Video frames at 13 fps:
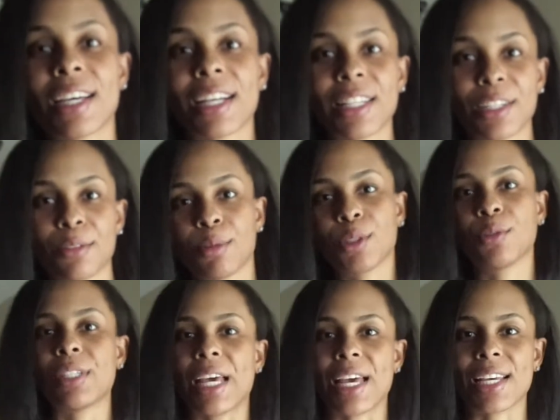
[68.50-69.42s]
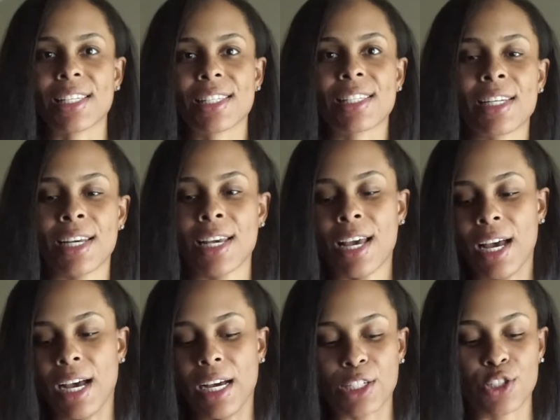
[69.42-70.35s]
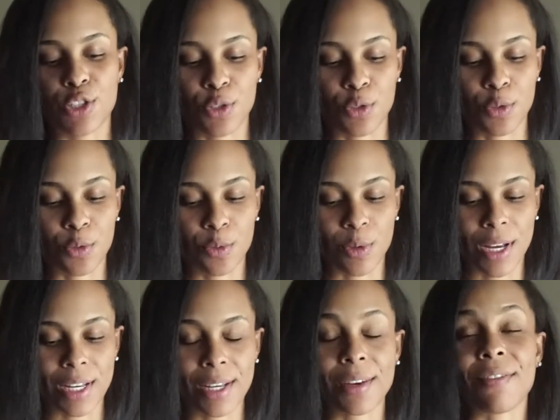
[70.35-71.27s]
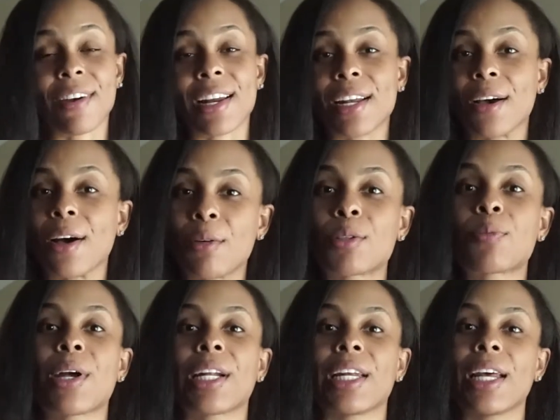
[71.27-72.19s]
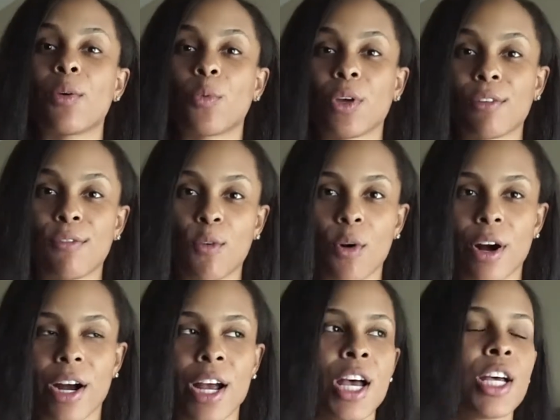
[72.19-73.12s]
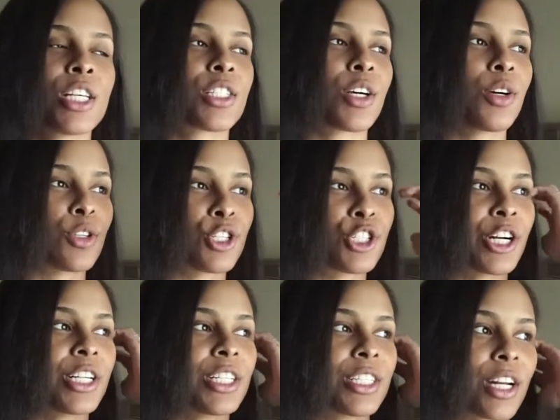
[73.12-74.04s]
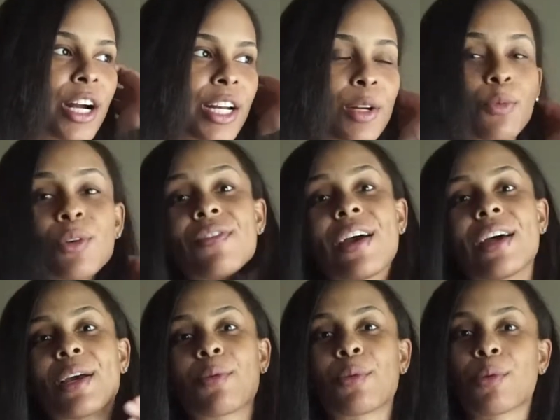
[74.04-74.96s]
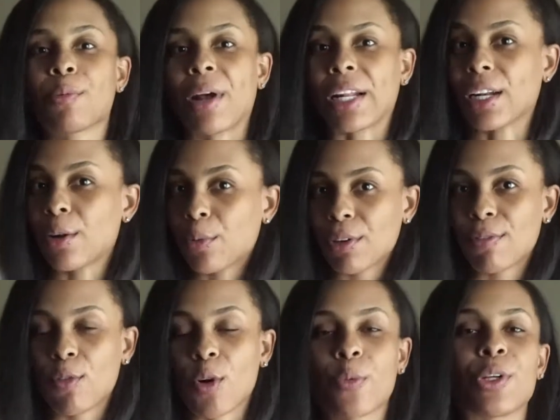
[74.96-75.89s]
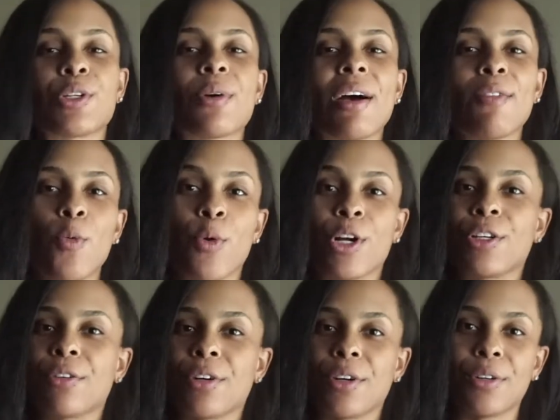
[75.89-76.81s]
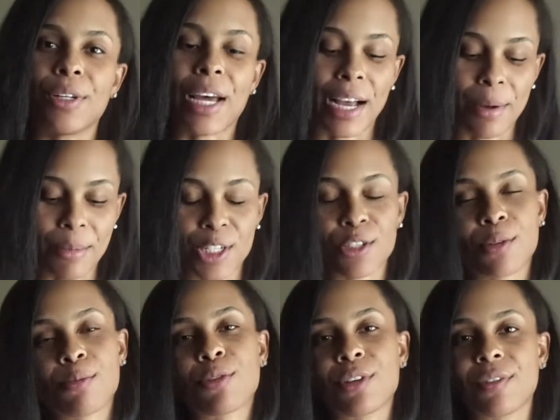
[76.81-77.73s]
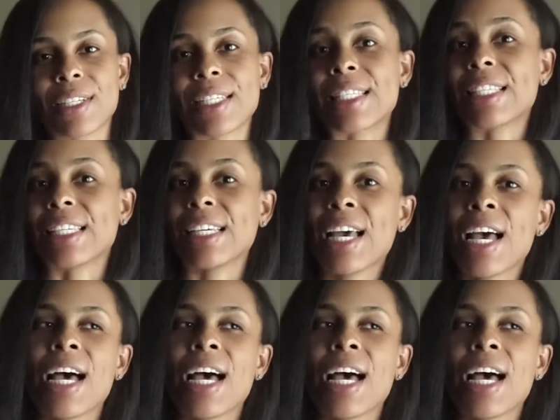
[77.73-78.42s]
Clearblue test to find out I was pregnant at week 4. So the journey started. We found out we were pregnant at week 4. We do have a 1-year-old, like I mentioned previously.